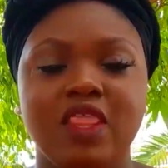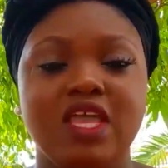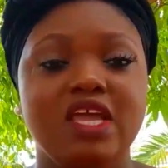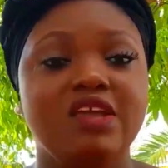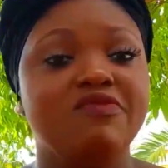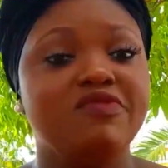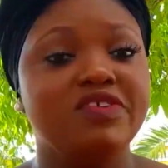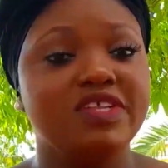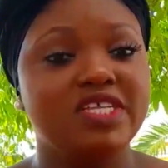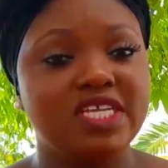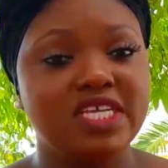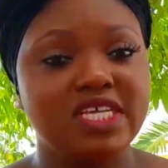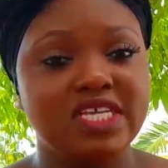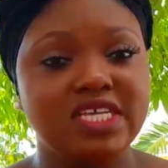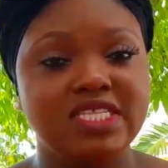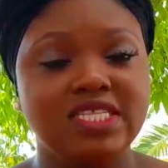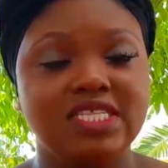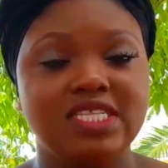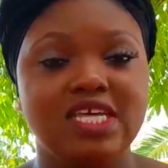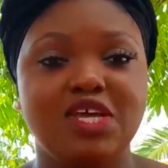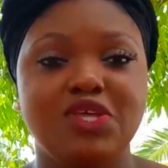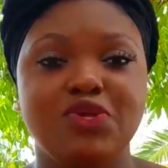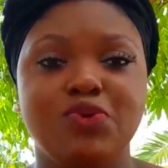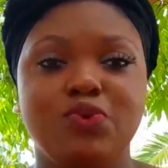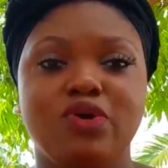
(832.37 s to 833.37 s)
If it is
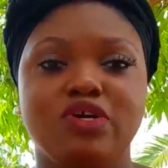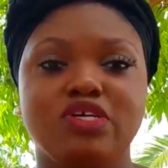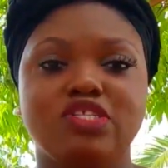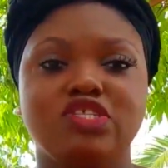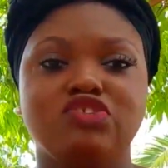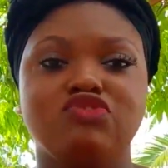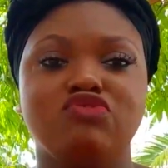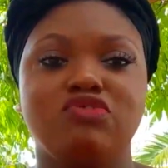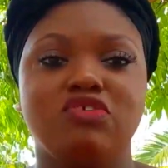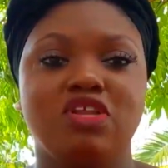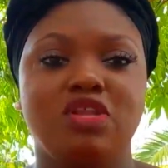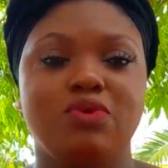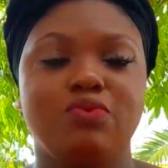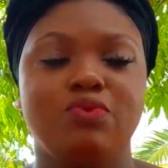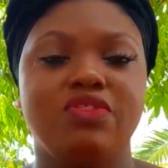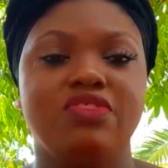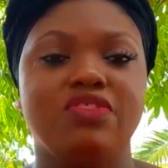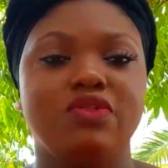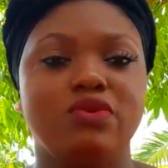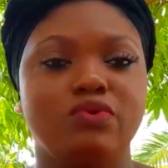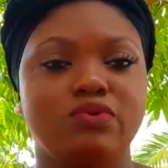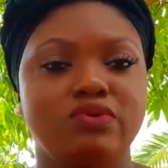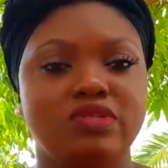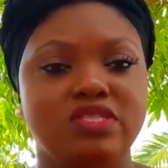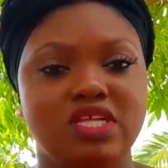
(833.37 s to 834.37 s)
that you are struggling with
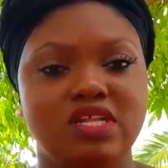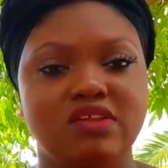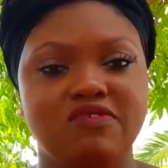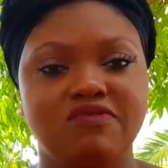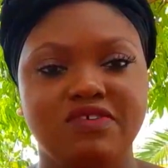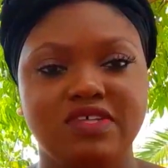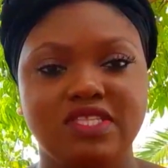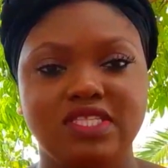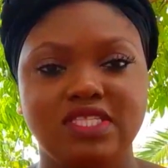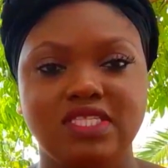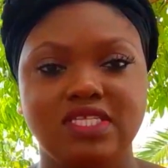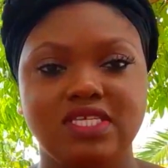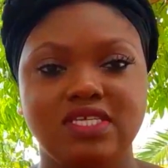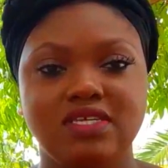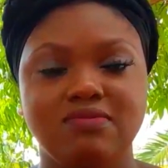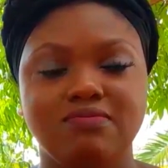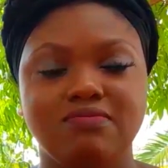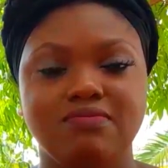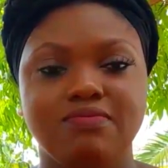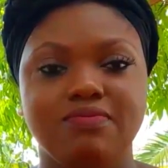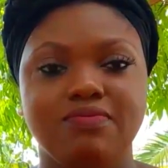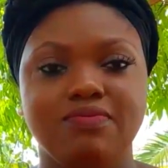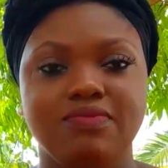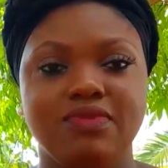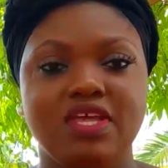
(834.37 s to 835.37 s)
low
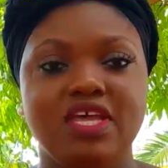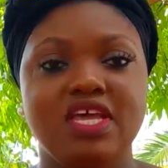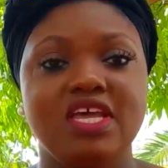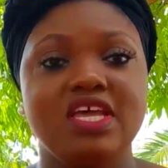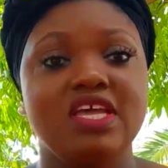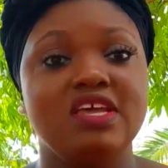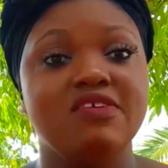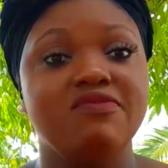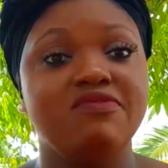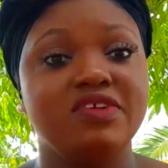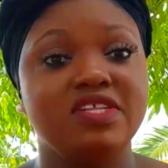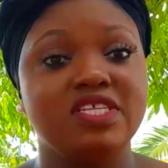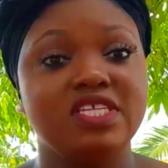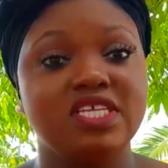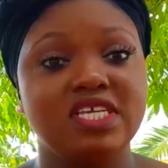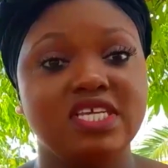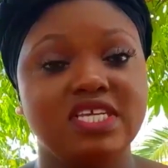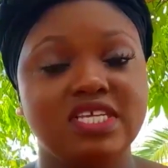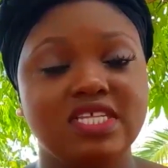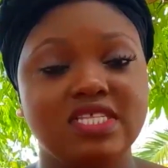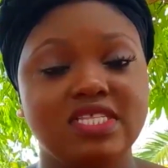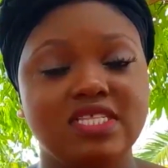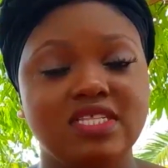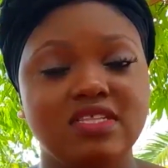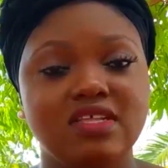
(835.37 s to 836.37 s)
self-esteem, if it
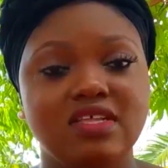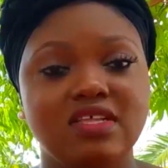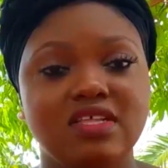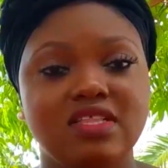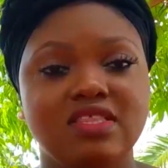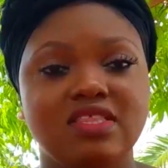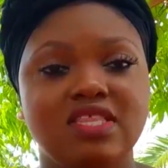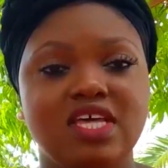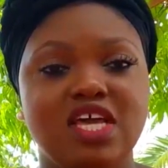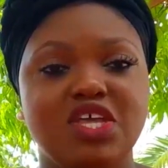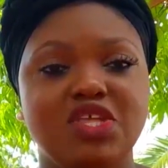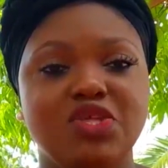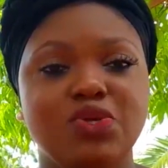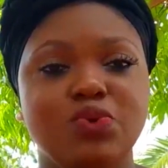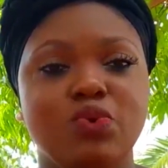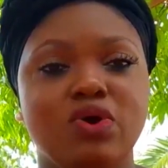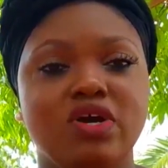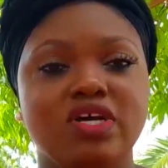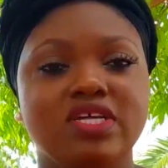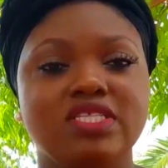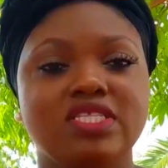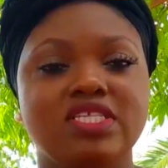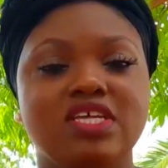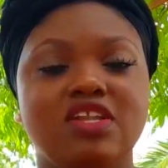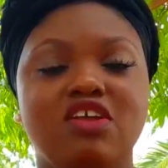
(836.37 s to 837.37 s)
is that you
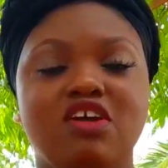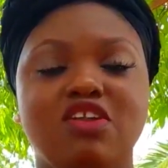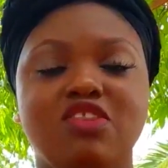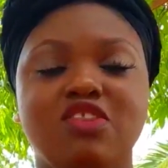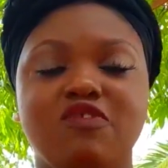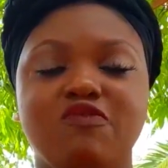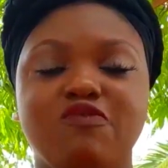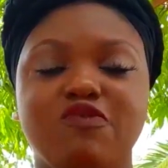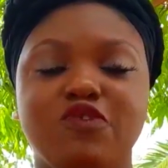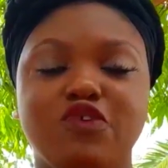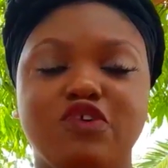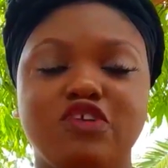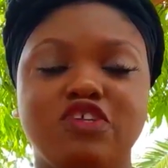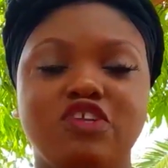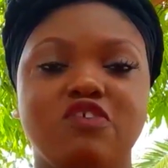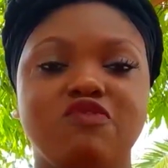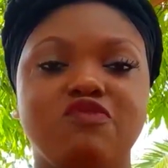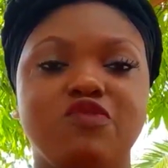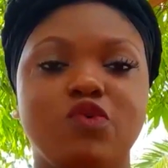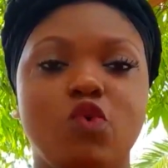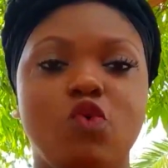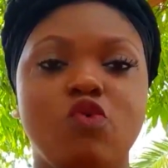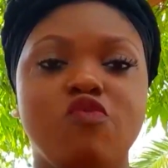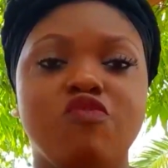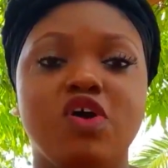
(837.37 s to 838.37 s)
are still on the verge
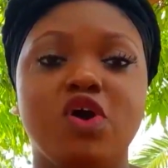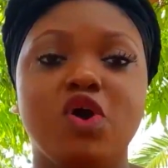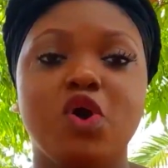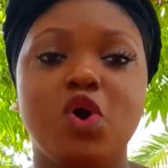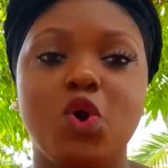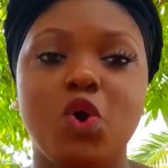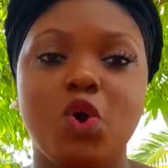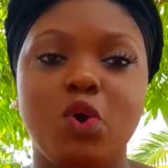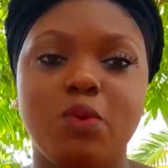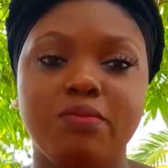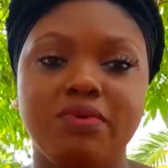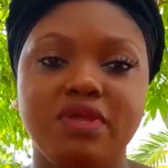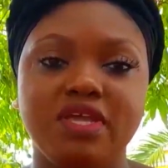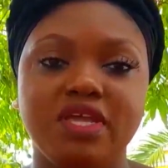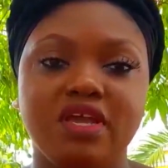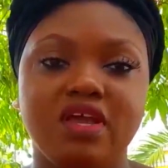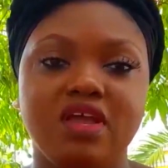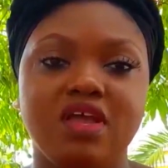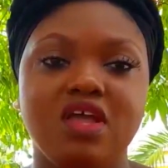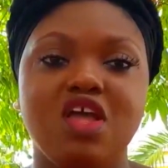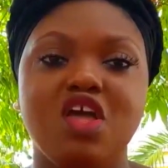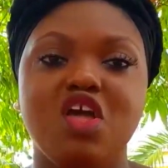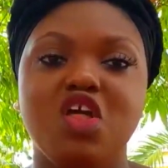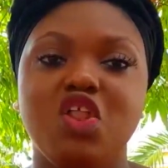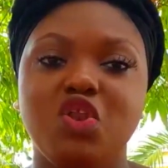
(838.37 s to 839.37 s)
of overcoming
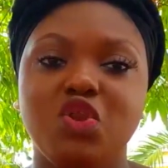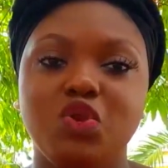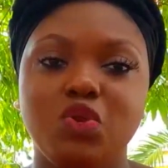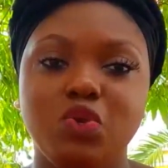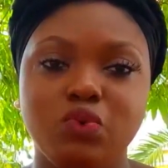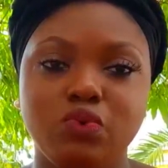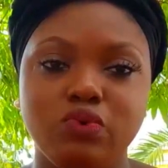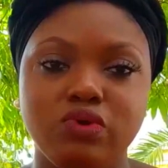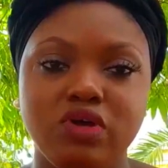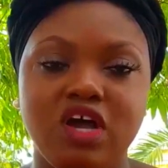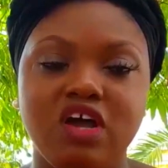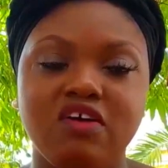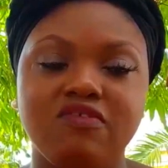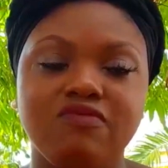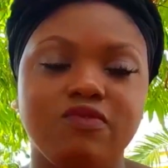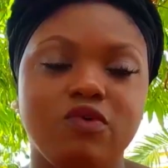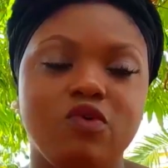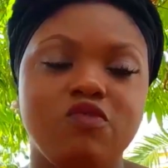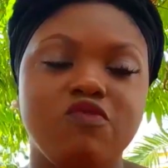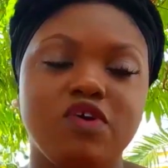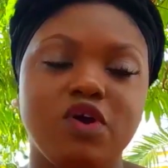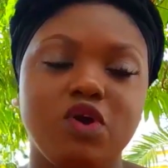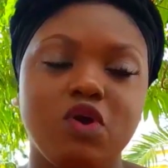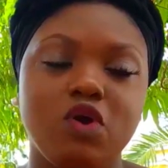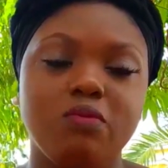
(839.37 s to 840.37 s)

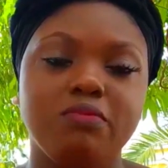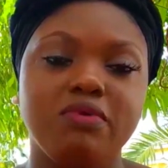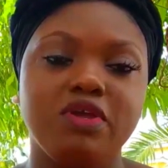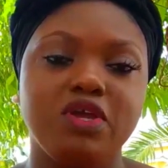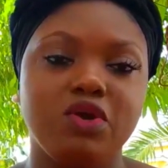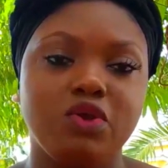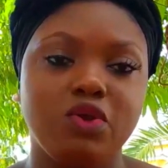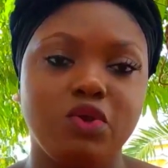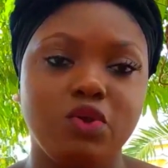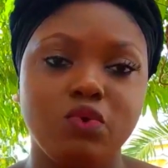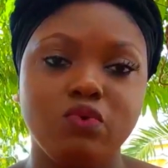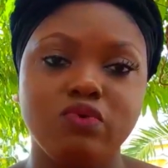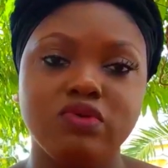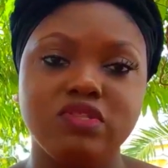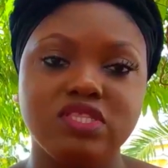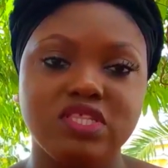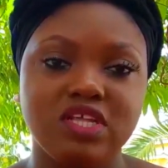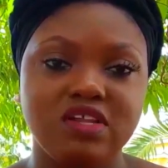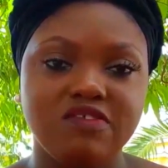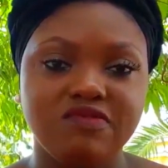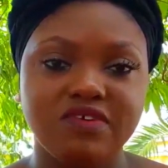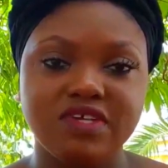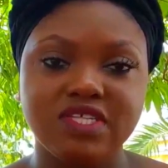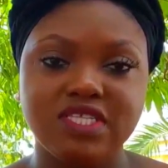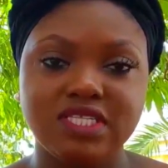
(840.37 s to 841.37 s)
low
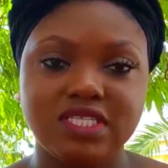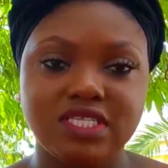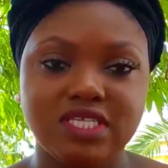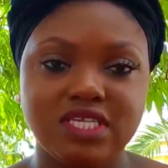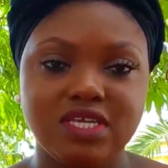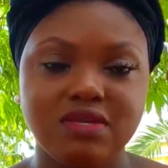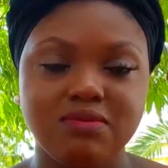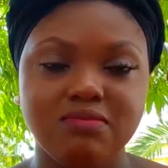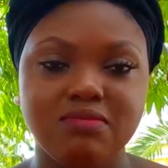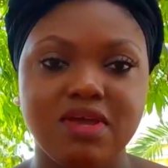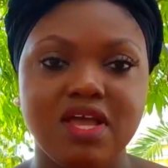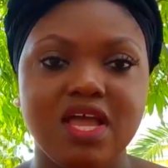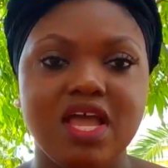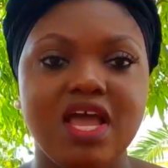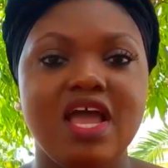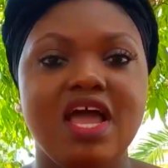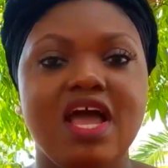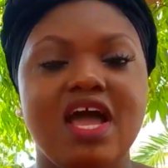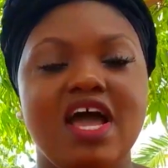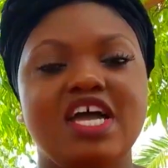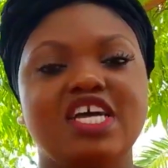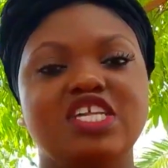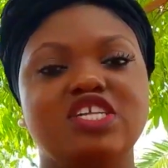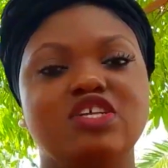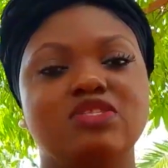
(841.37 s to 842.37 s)
self-esteem,
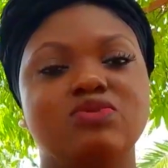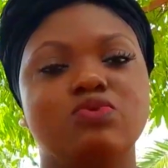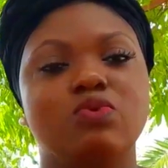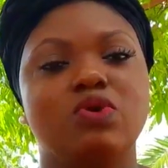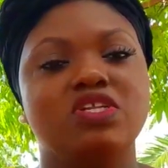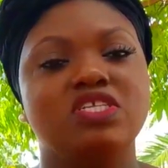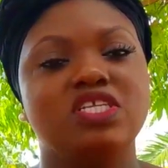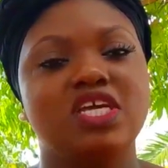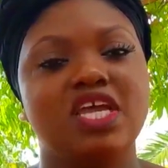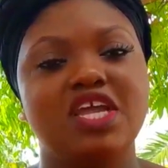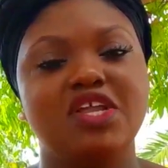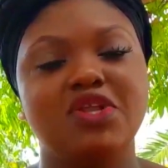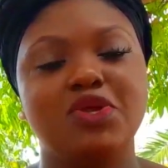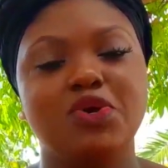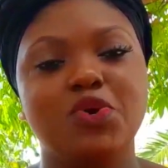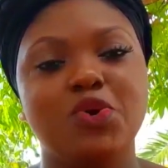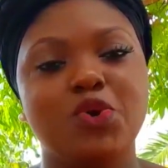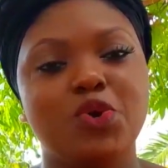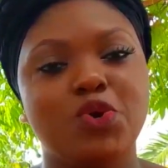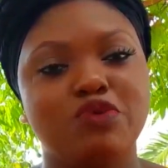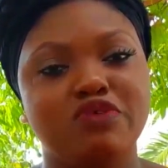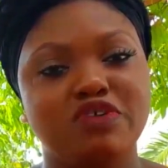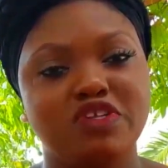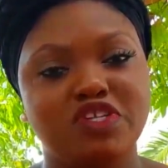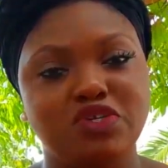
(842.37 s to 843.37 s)
I just want to
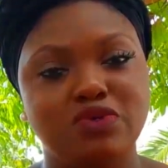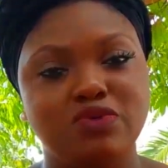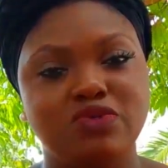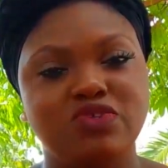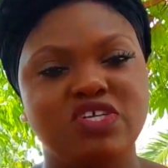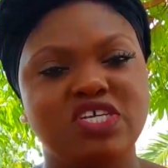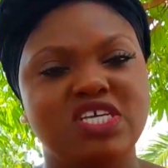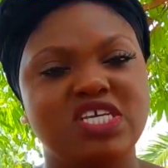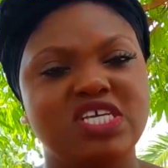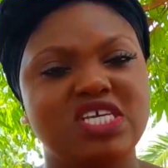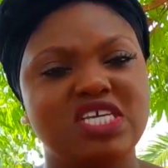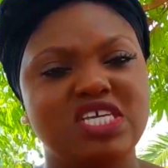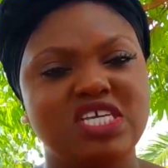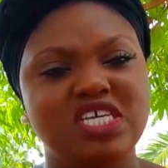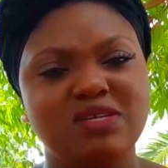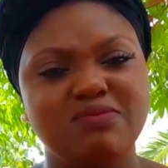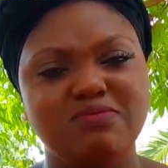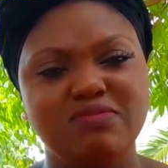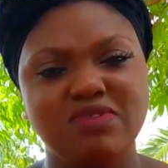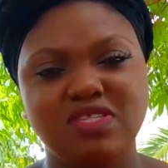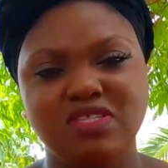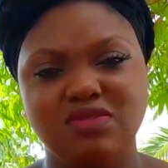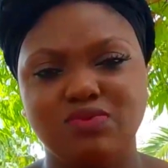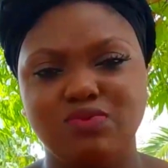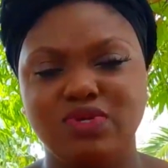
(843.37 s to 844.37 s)
encourage you to
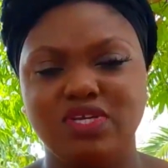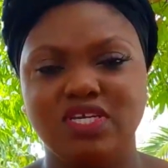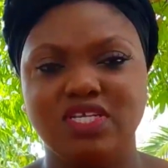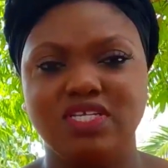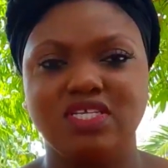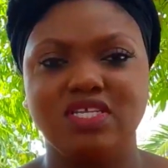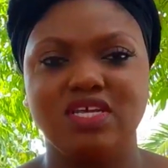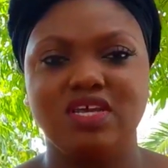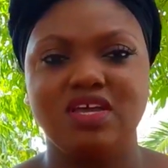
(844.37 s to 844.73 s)
keep sweet,